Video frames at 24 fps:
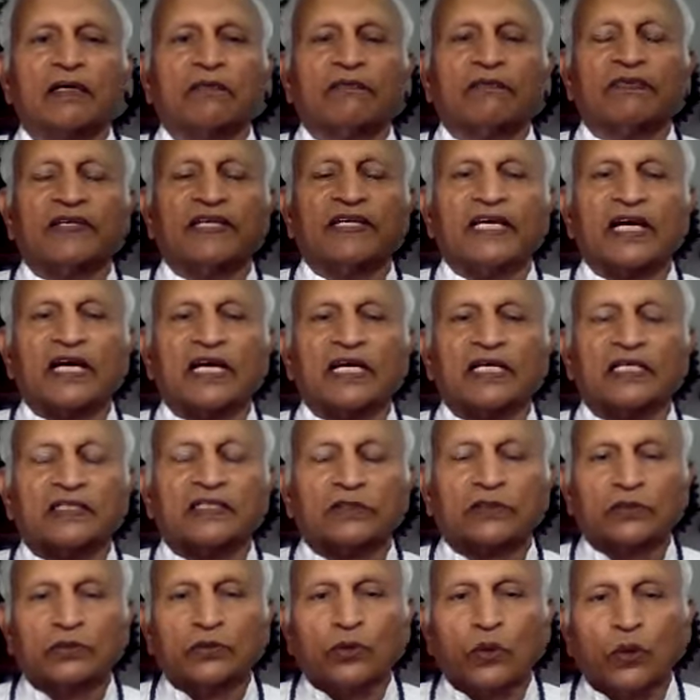We are
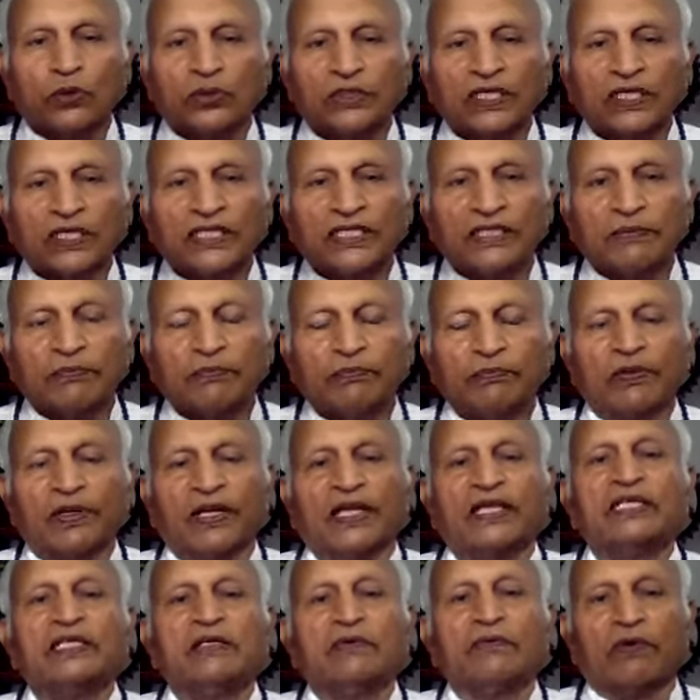totally
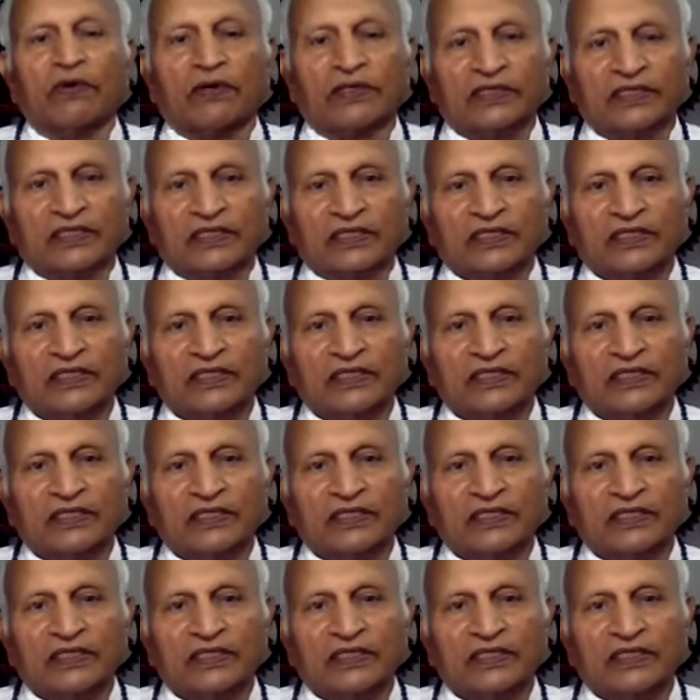brainwashed.